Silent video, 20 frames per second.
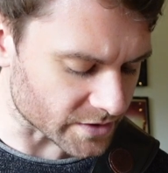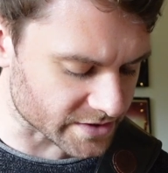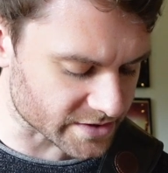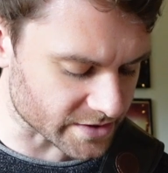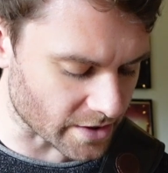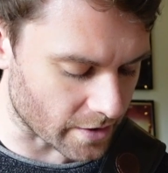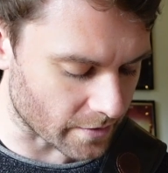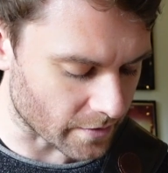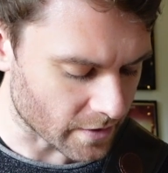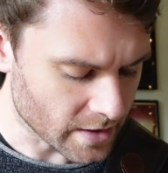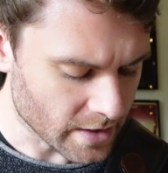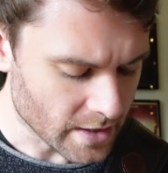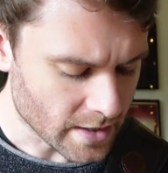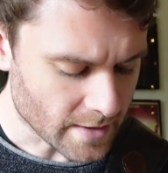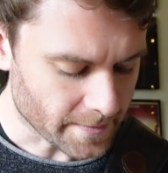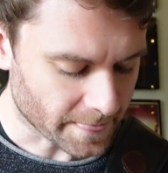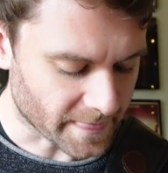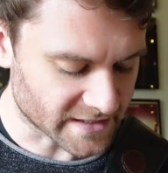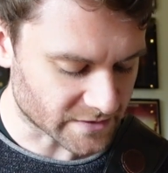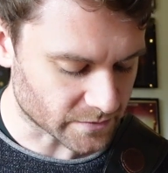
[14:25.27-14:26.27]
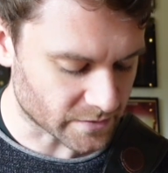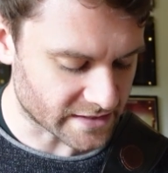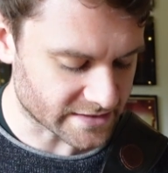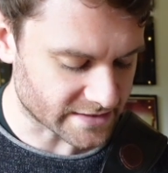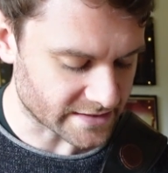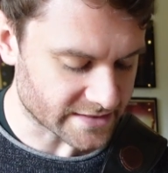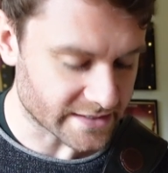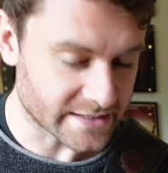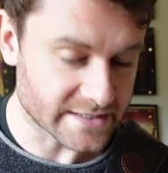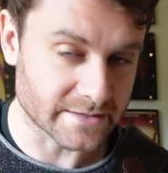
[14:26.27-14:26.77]
So this one, as
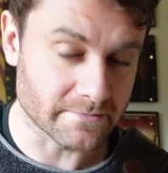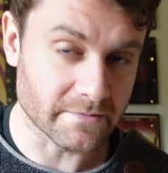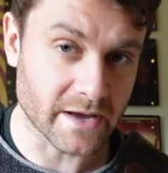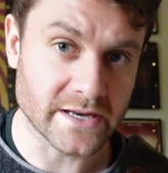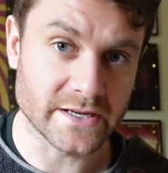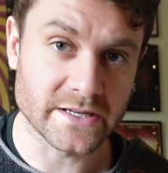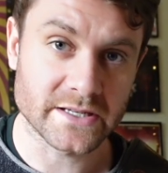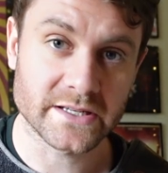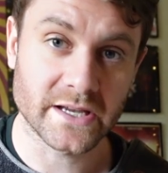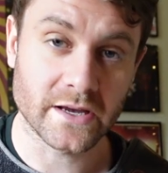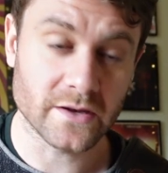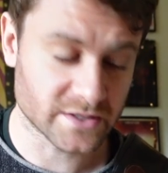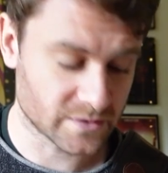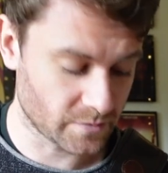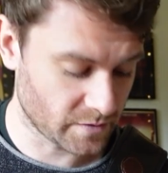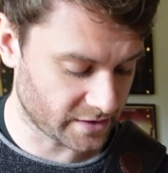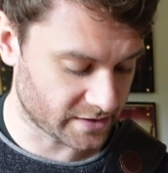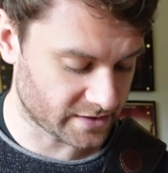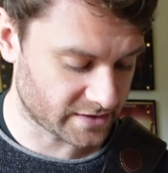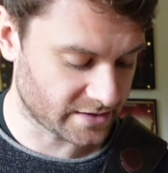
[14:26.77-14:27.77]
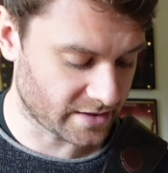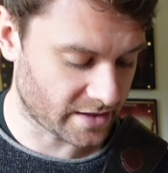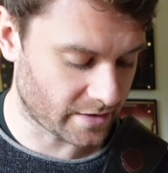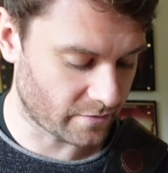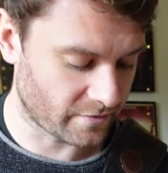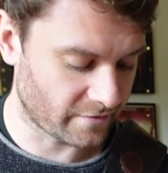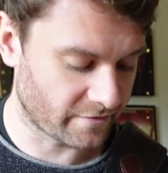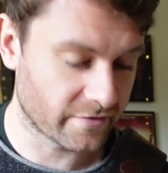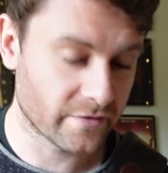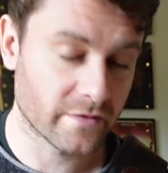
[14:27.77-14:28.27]
I said, is a major scale, so we're going to start
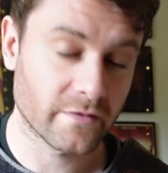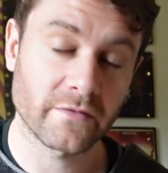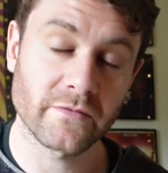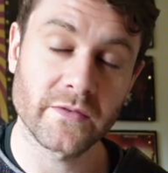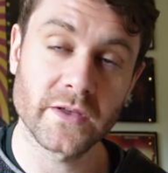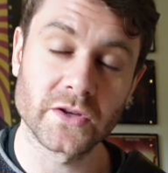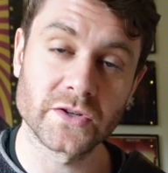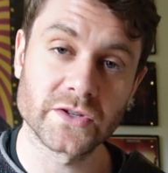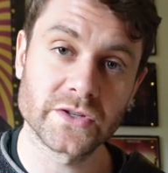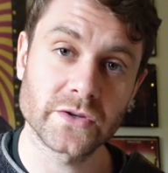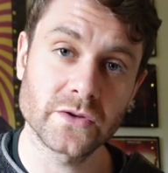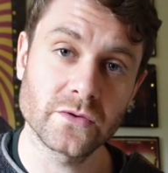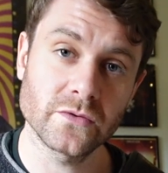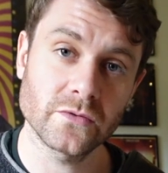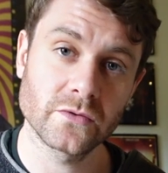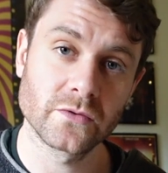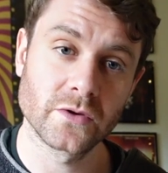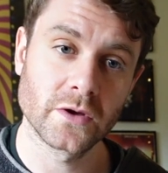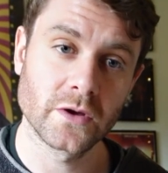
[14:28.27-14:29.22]
with finger 2.